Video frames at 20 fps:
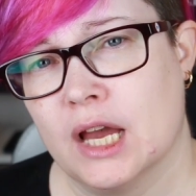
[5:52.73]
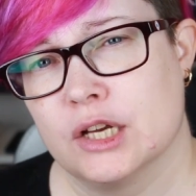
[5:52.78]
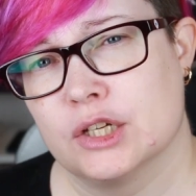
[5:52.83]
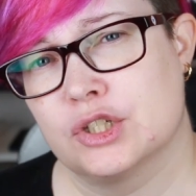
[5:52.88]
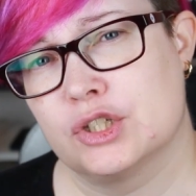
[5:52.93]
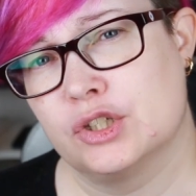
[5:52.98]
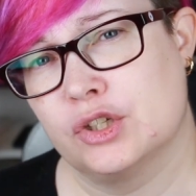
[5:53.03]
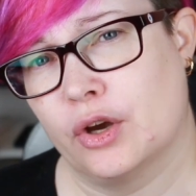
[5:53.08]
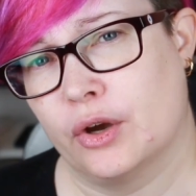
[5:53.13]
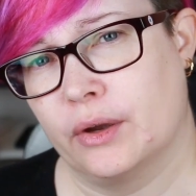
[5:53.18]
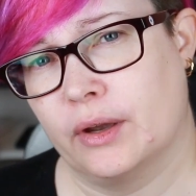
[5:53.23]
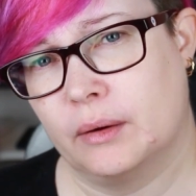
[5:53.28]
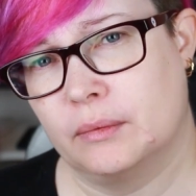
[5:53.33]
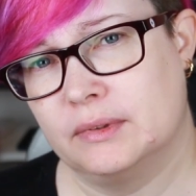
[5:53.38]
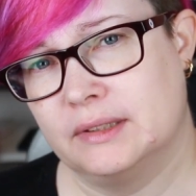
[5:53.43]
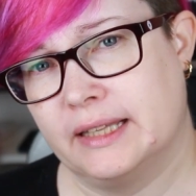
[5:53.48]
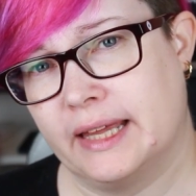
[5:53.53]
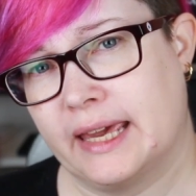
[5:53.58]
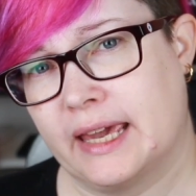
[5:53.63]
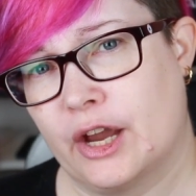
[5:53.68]
So I
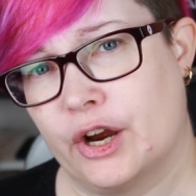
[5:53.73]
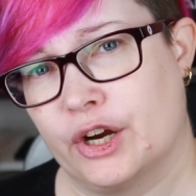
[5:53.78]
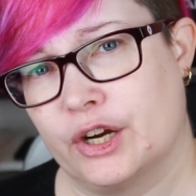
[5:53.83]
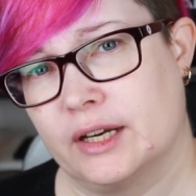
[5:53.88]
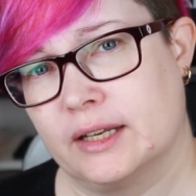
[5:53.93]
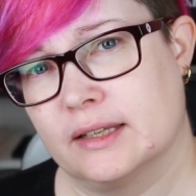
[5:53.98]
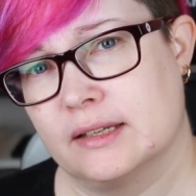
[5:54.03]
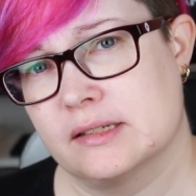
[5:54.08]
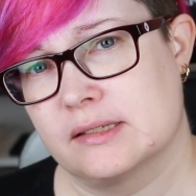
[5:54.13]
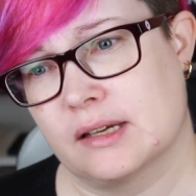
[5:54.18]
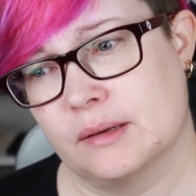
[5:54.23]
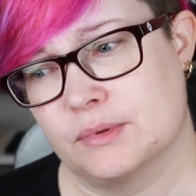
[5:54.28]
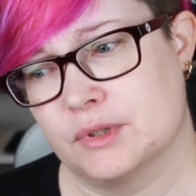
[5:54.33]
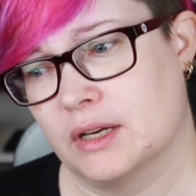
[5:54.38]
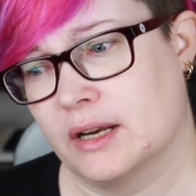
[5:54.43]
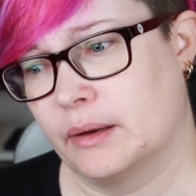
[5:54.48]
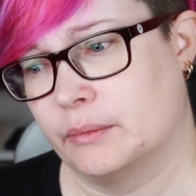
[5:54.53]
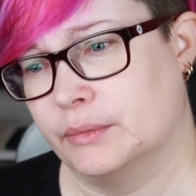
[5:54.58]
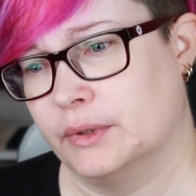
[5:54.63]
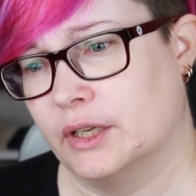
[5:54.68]
will link her in the
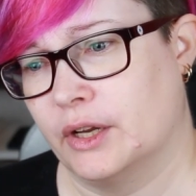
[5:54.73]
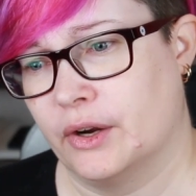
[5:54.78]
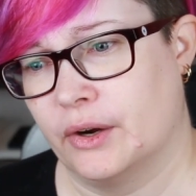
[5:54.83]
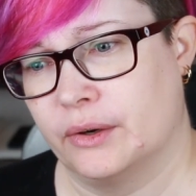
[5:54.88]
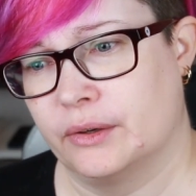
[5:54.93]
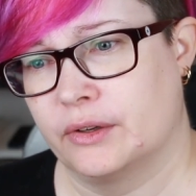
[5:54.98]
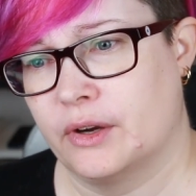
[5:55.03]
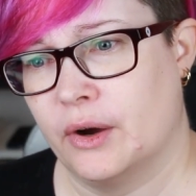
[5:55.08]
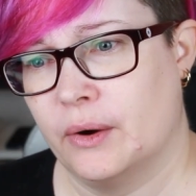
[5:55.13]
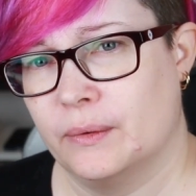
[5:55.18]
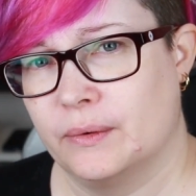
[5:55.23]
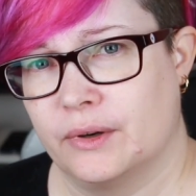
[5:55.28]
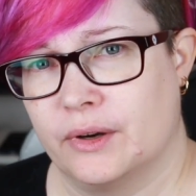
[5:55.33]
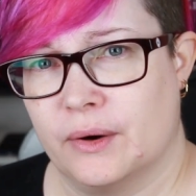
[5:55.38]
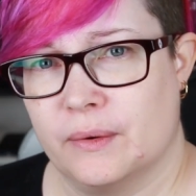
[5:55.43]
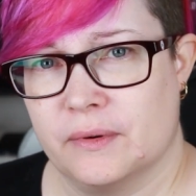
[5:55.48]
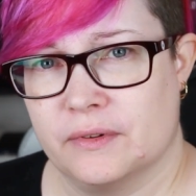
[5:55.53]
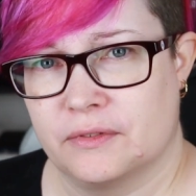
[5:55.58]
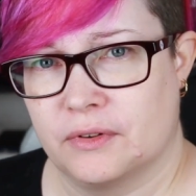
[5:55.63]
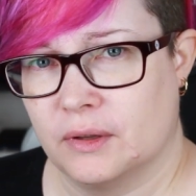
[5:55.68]
description down below.
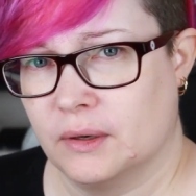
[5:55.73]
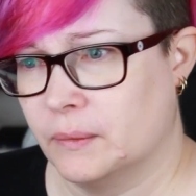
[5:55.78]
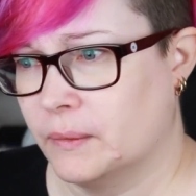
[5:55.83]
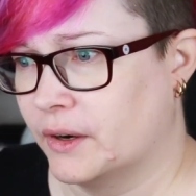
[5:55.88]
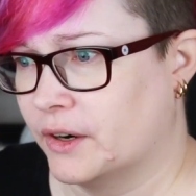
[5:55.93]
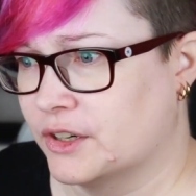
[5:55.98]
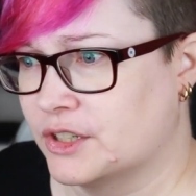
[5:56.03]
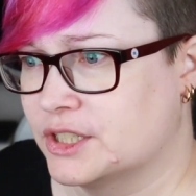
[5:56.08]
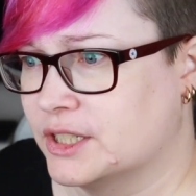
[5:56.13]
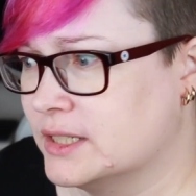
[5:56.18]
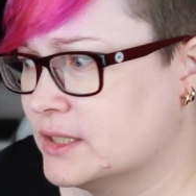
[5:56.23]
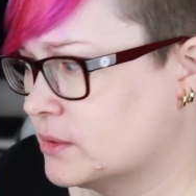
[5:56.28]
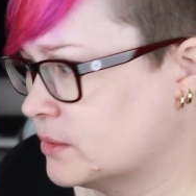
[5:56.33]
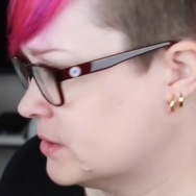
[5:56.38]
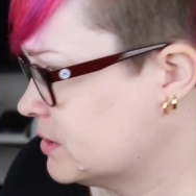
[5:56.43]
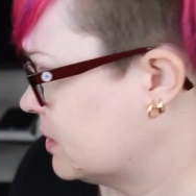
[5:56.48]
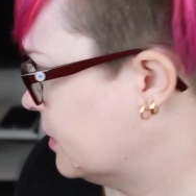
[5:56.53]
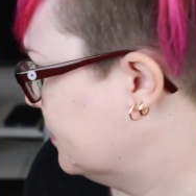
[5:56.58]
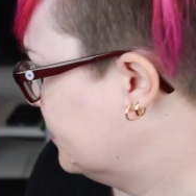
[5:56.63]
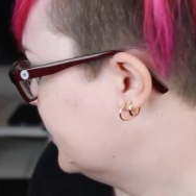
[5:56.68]
Go and follow her. She's
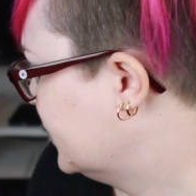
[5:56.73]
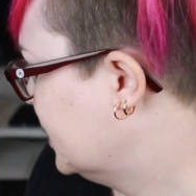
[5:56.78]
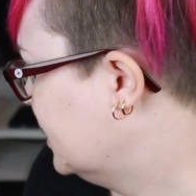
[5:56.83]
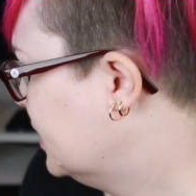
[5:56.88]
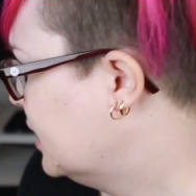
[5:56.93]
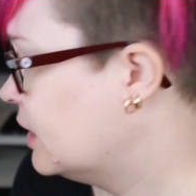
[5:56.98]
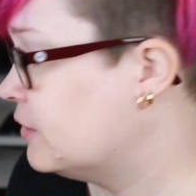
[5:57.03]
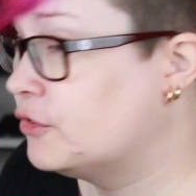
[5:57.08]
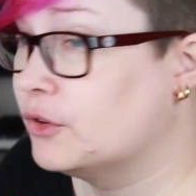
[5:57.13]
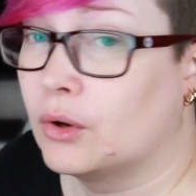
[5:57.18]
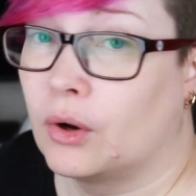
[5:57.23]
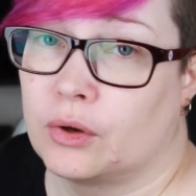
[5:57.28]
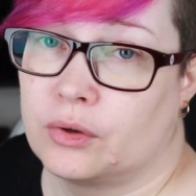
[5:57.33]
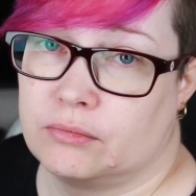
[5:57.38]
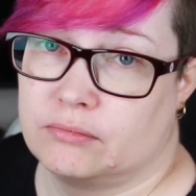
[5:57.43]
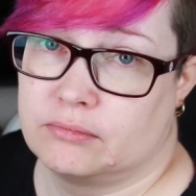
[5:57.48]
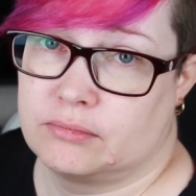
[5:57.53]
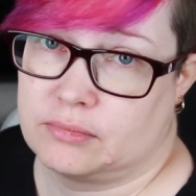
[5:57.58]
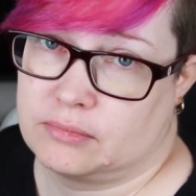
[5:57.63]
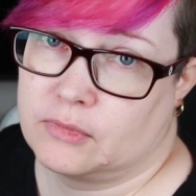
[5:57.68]
awesome. If you're
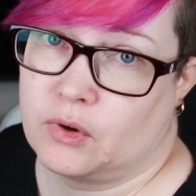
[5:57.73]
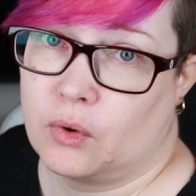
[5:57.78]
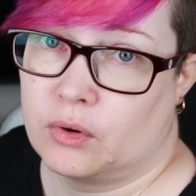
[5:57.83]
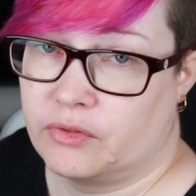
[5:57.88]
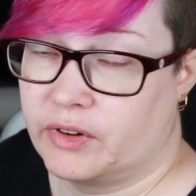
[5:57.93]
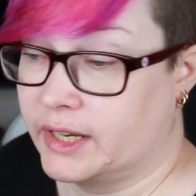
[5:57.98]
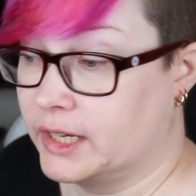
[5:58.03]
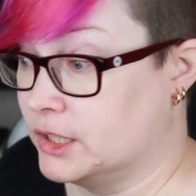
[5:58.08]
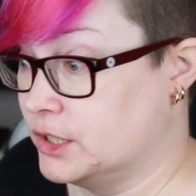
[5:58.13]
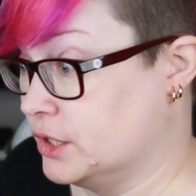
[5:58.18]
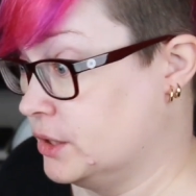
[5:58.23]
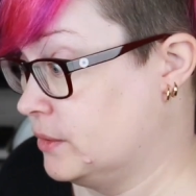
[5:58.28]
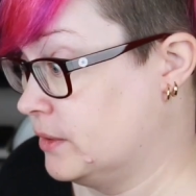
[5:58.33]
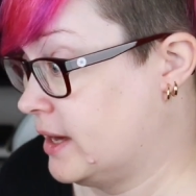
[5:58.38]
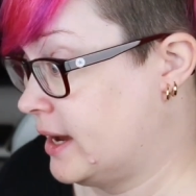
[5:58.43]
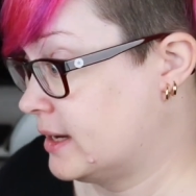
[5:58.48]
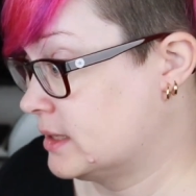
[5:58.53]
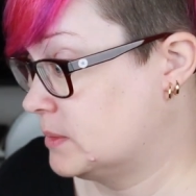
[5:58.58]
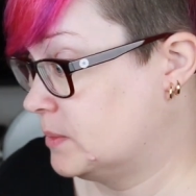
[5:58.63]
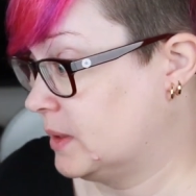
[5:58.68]
not already, do
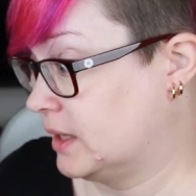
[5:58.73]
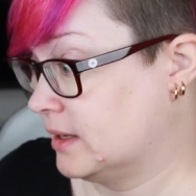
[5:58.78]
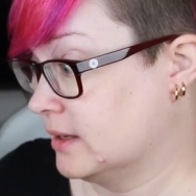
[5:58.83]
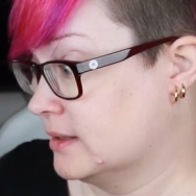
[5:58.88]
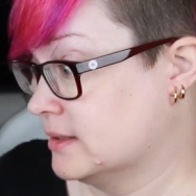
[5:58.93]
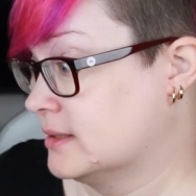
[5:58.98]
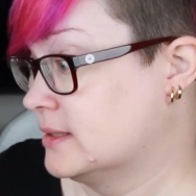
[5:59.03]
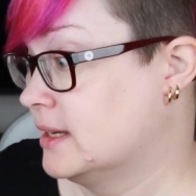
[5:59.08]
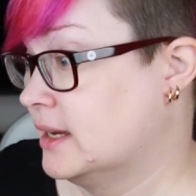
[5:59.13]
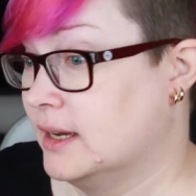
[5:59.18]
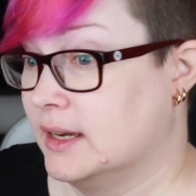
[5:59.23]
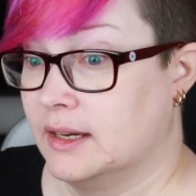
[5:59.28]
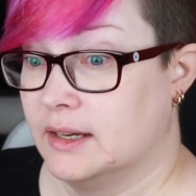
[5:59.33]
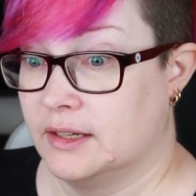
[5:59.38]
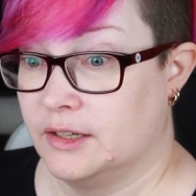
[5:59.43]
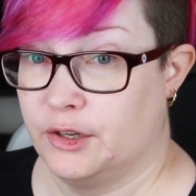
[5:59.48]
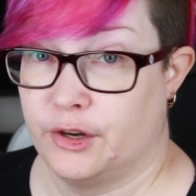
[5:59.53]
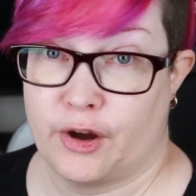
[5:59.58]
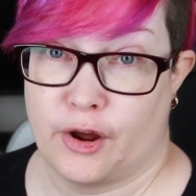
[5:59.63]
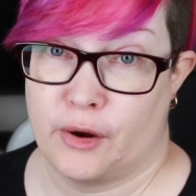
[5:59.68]
that, because
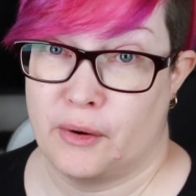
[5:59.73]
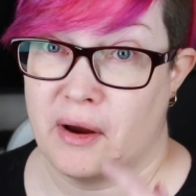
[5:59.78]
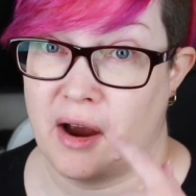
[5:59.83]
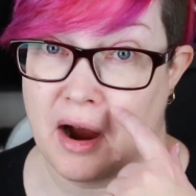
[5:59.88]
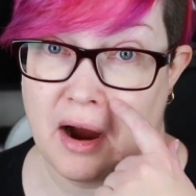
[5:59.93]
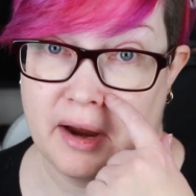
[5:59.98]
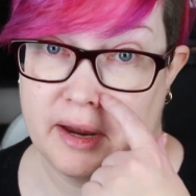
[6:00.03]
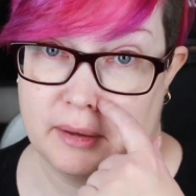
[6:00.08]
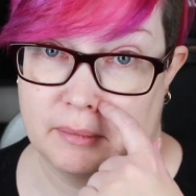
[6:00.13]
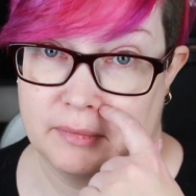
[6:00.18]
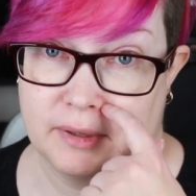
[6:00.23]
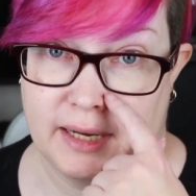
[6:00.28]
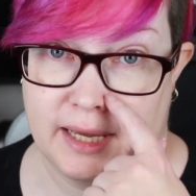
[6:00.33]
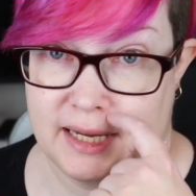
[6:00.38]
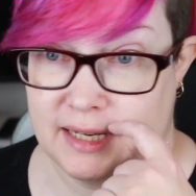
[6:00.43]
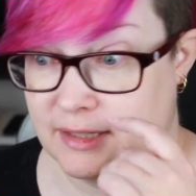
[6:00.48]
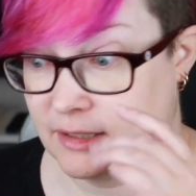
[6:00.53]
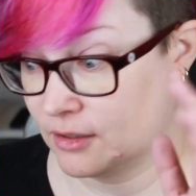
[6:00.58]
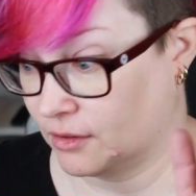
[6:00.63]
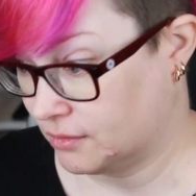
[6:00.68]
you know I am
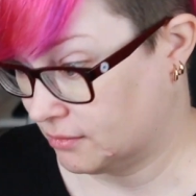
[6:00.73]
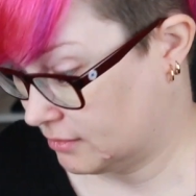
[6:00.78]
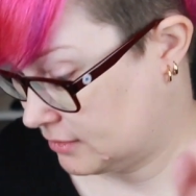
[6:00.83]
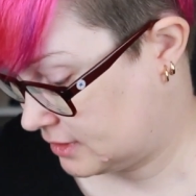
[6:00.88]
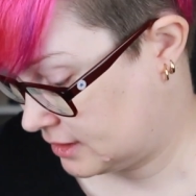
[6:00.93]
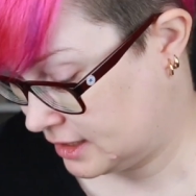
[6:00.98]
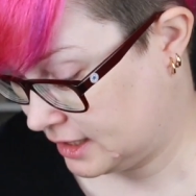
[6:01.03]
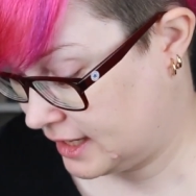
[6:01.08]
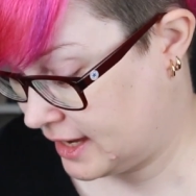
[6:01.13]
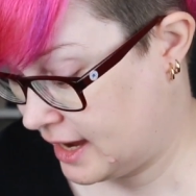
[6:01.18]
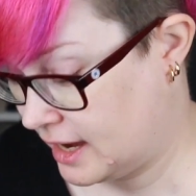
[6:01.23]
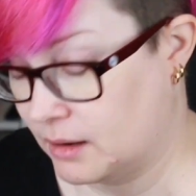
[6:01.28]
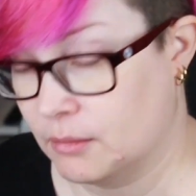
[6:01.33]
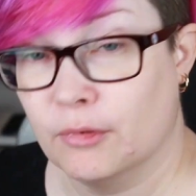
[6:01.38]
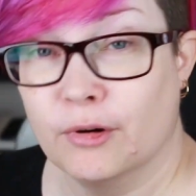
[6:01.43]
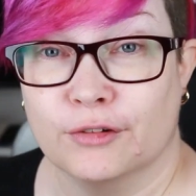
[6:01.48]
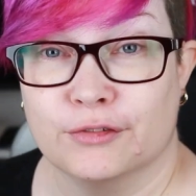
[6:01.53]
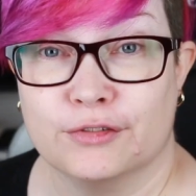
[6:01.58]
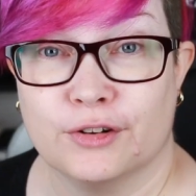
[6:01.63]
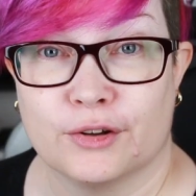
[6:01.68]
late on the
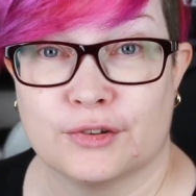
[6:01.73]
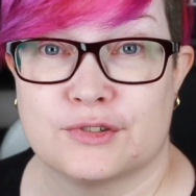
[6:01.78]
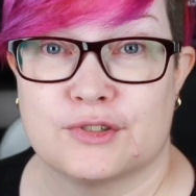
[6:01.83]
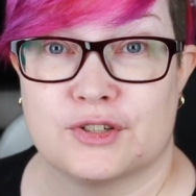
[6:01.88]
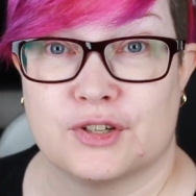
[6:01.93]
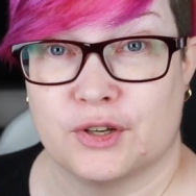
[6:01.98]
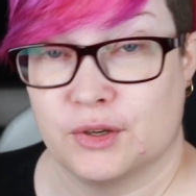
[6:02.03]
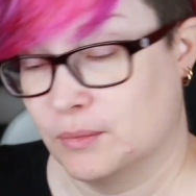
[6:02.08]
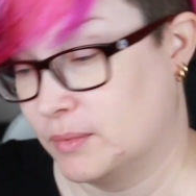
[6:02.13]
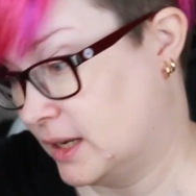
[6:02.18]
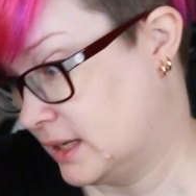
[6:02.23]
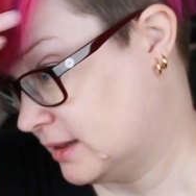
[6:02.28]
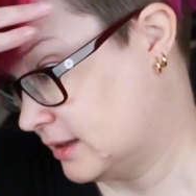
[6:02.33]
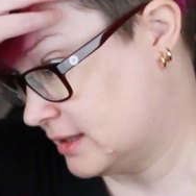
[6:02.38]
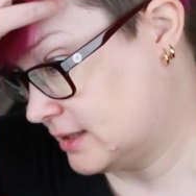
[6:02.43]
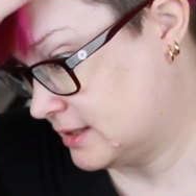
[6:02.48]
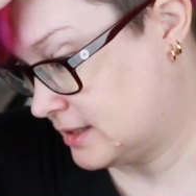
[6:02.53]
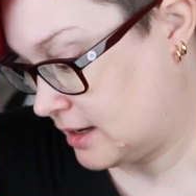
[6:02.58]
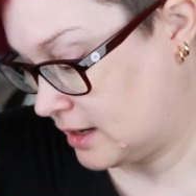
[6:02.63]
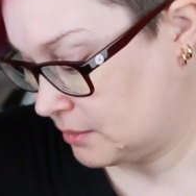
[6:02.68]
game of floss tubing
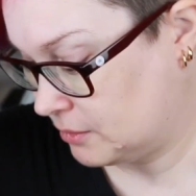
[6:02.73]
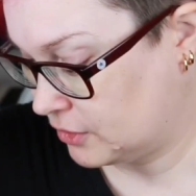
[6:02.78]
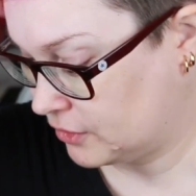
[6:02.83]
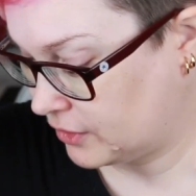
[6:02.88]
this time